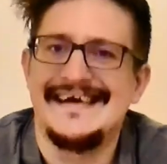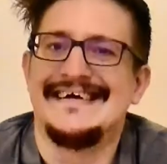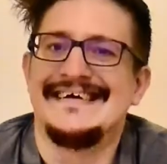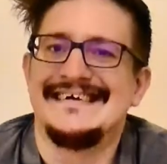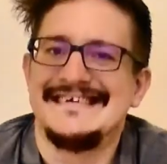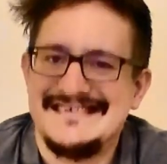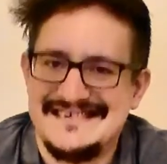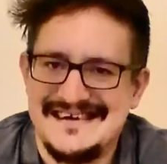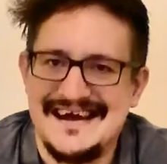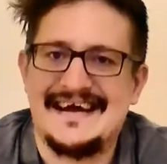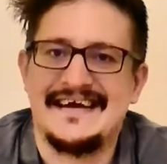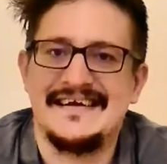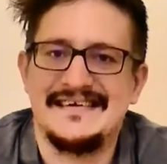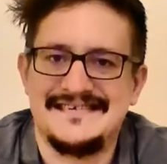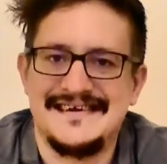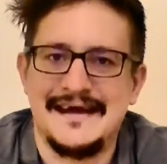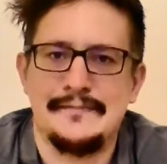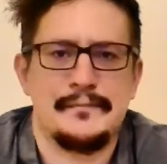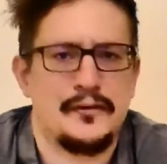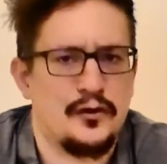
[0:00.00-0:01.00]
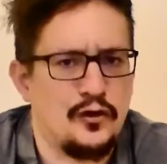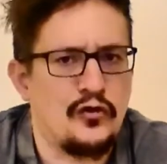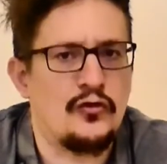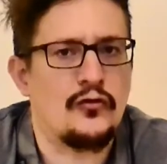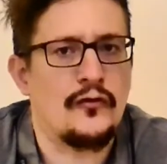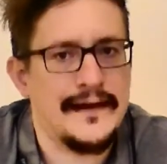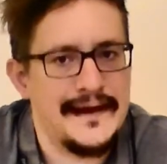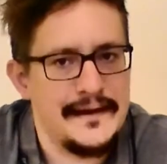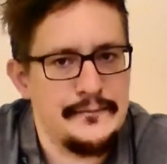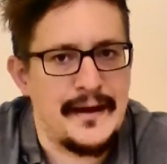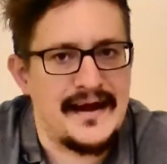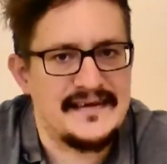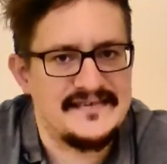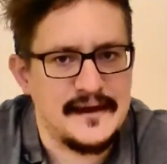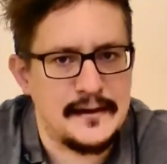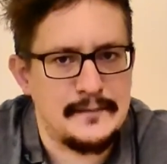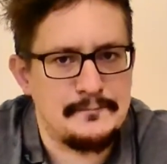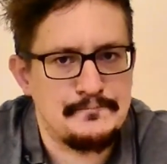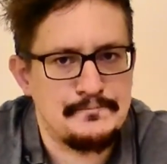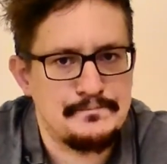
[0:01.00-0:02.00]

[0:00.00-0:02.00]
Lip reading: Second sip already better.